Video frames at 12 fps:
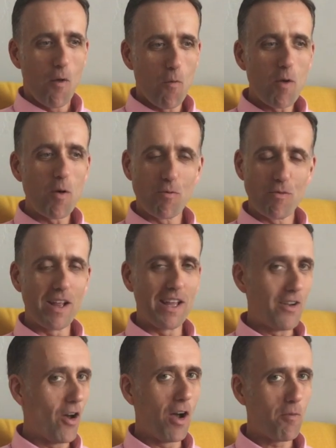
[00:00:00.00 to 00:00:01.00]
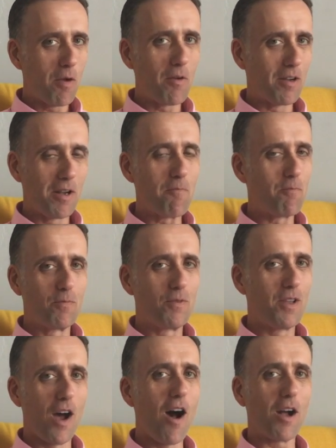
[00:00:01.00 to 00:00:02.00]
we were in
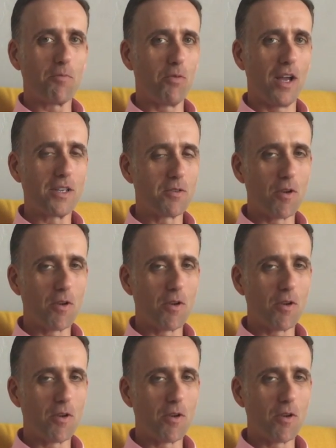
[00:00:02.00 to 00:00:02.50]
a dark place.